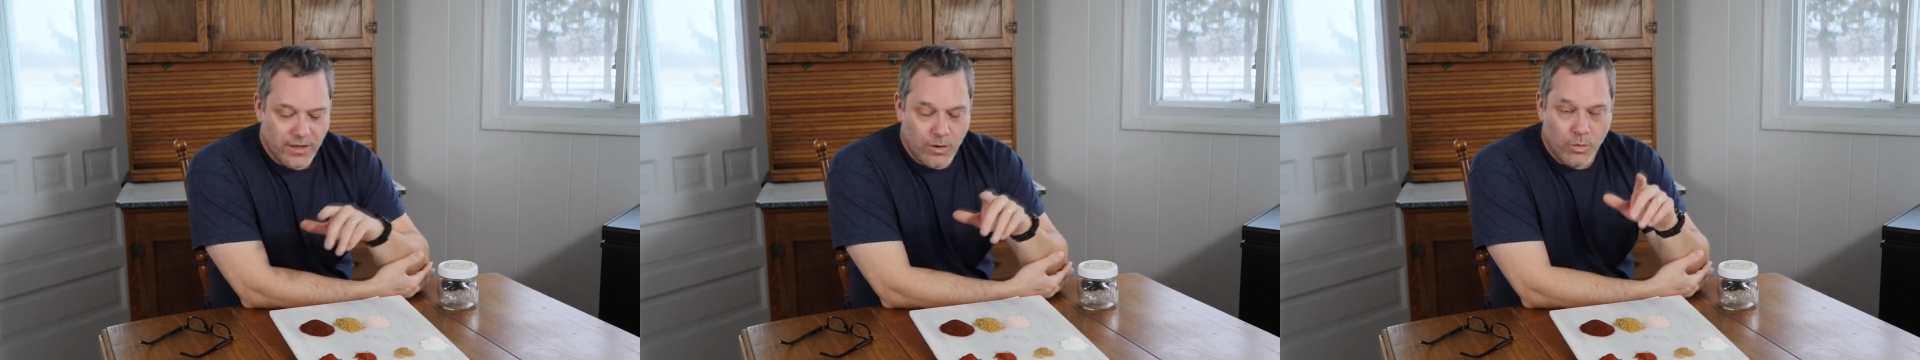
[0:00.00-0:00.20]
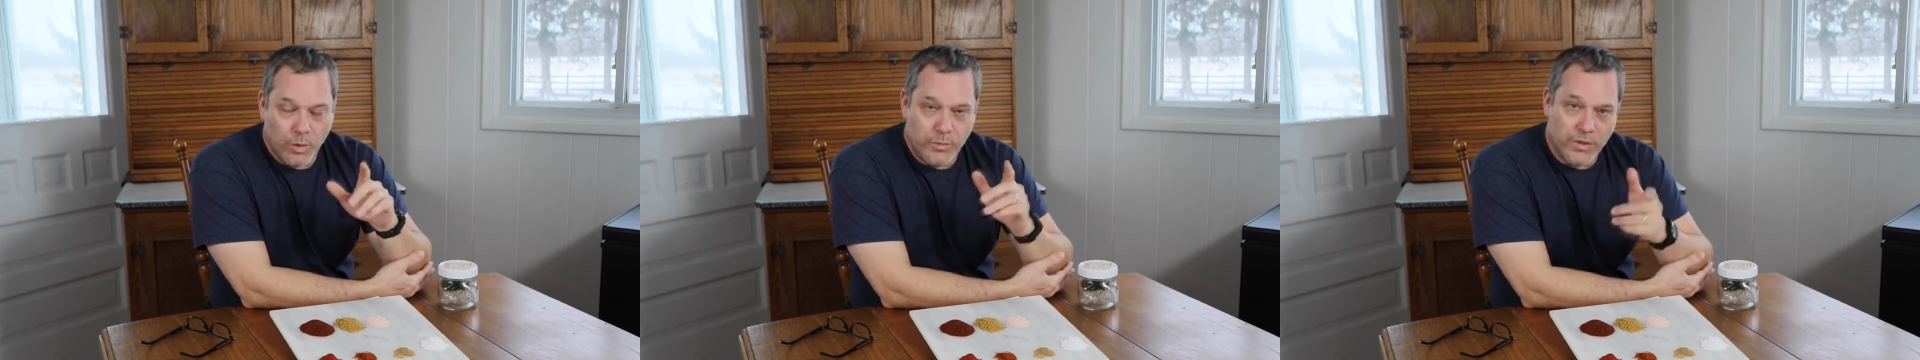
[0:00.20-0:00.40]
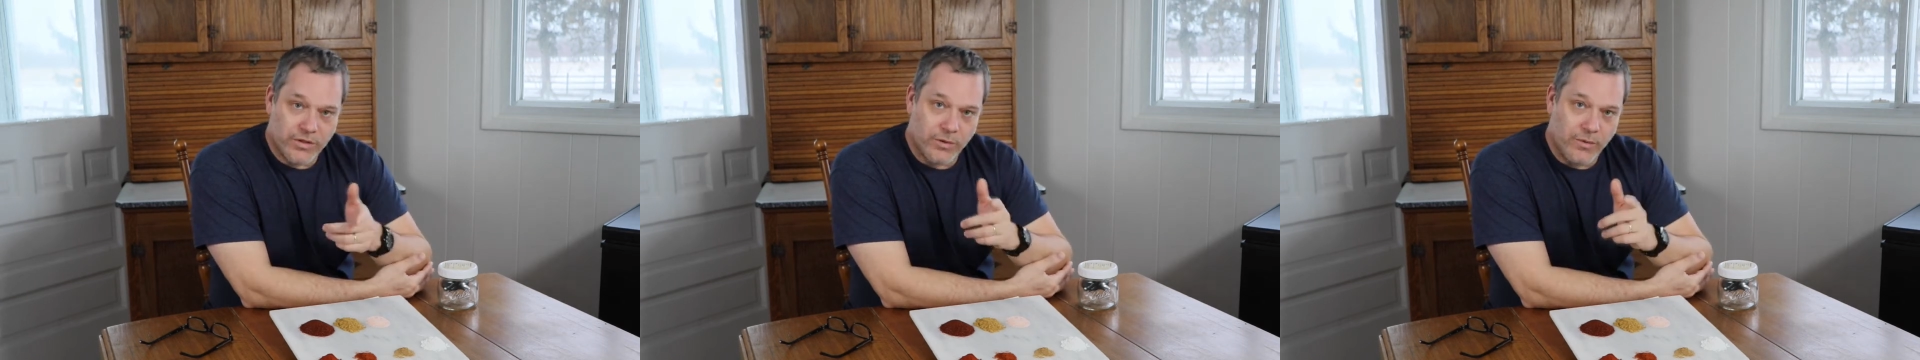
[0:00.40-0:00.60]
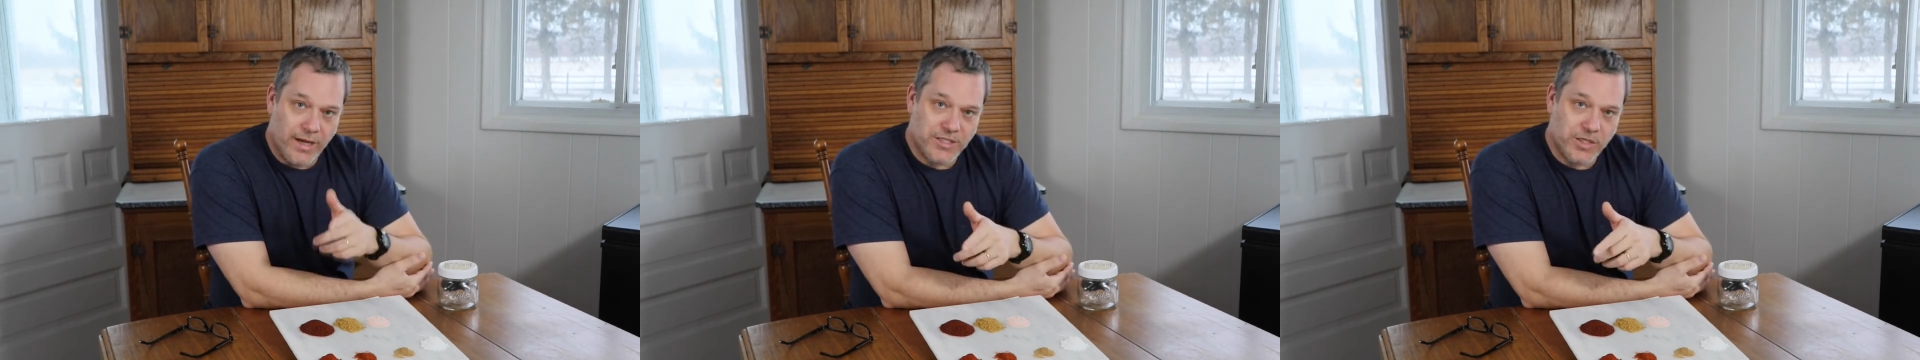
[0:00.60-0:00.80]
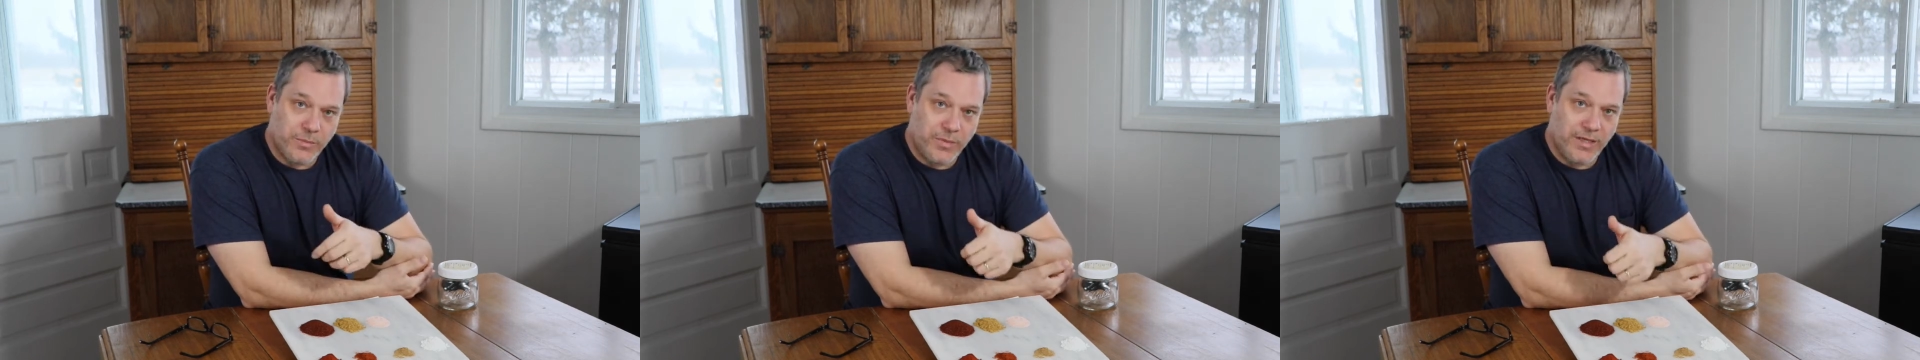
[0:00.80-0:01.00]
We'll put the
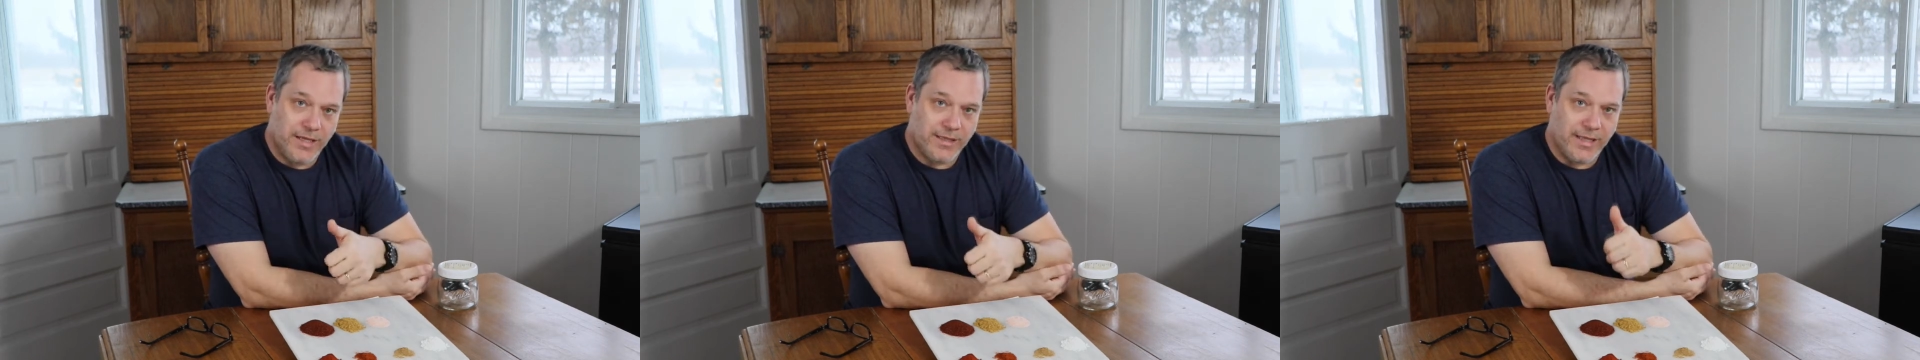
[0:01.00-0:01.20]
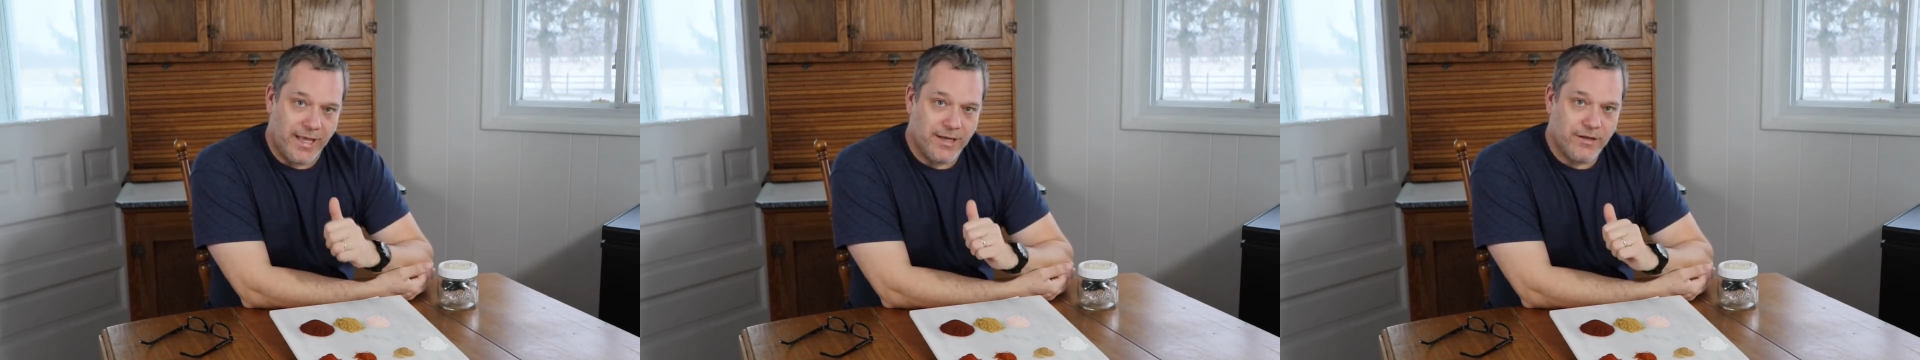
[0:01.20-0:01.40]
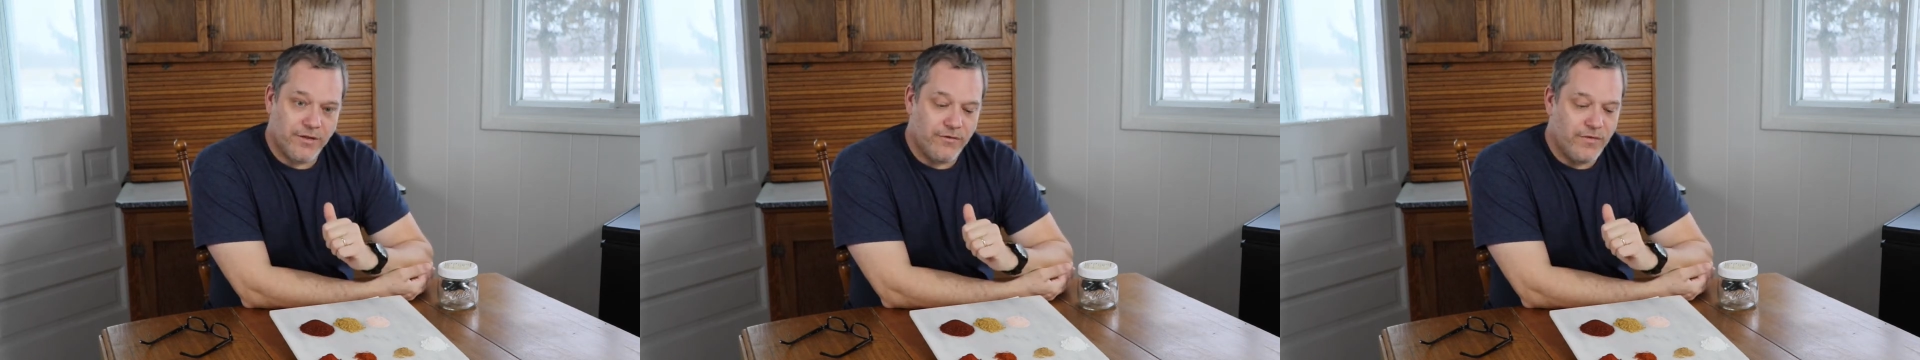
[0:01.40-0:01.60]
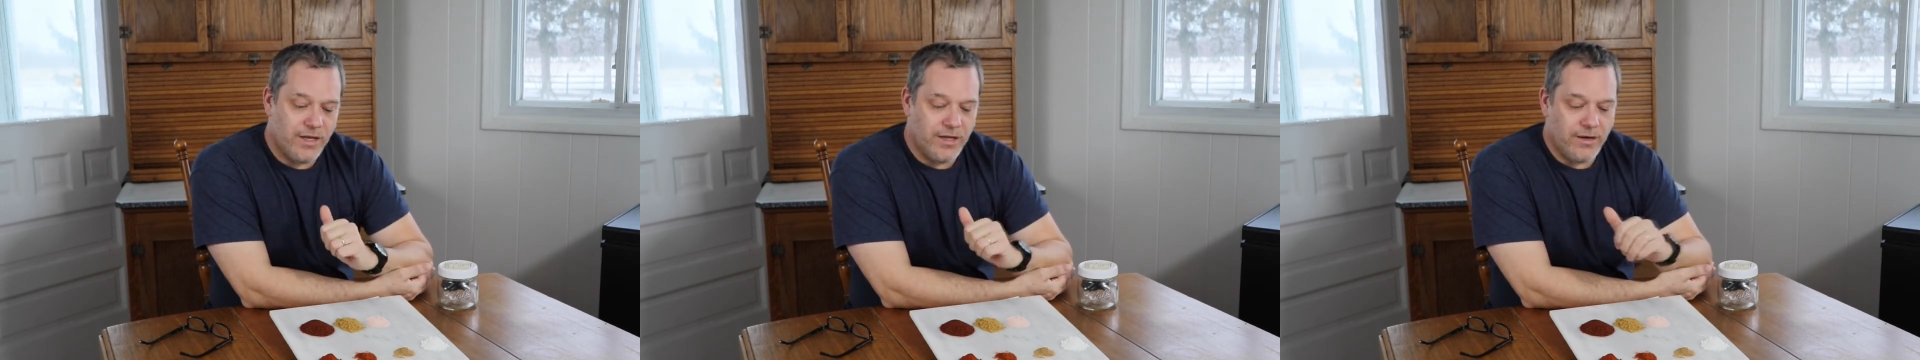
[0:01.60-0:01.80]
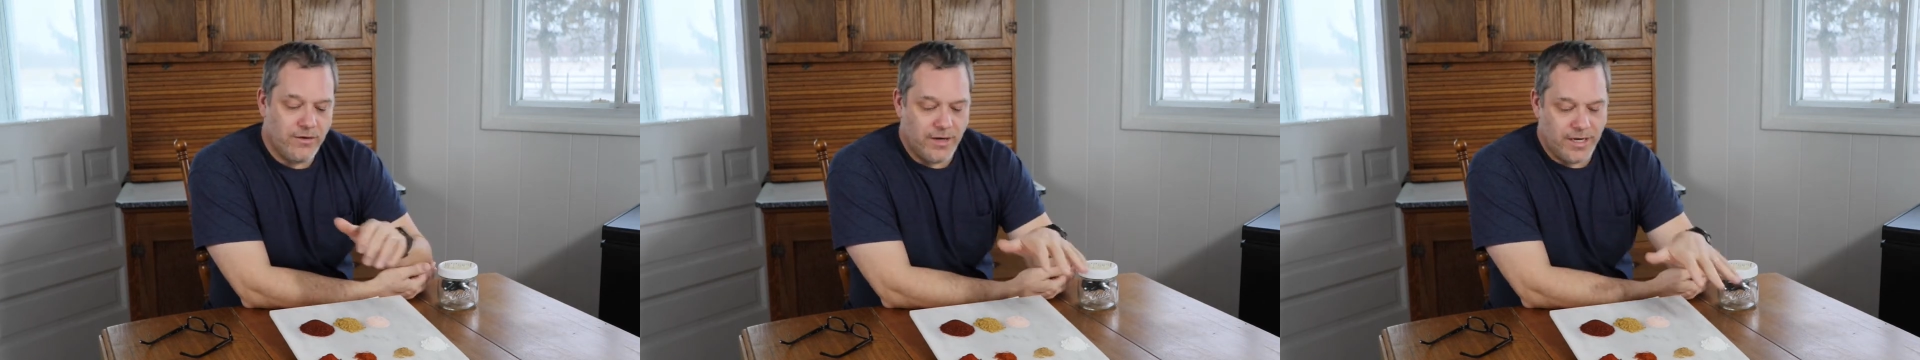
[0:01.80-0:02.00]
recipe at the end of the
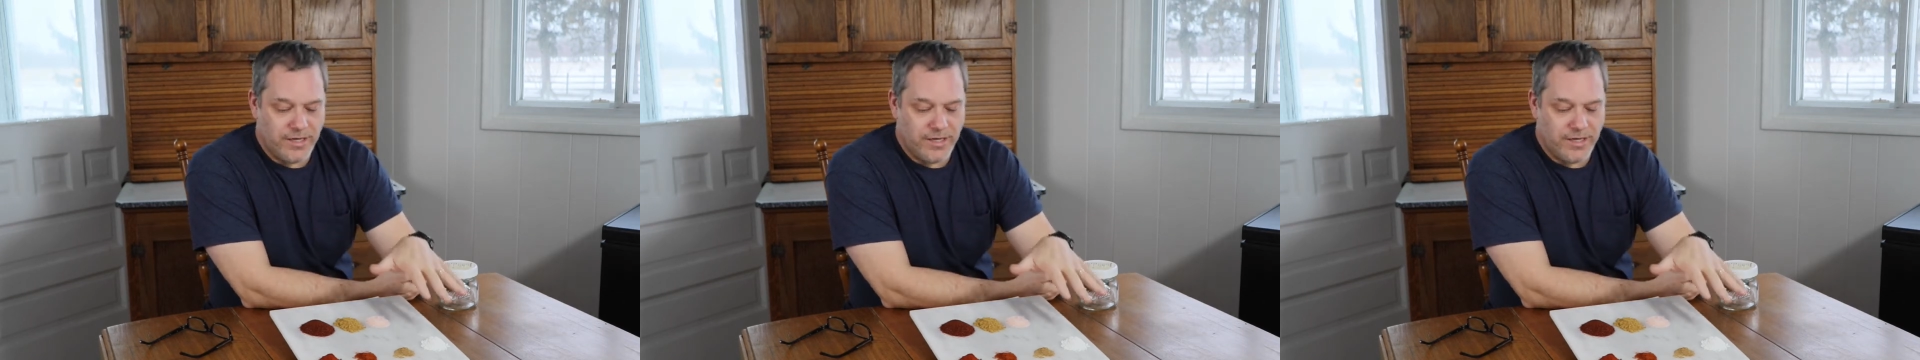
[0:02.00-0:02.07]
video.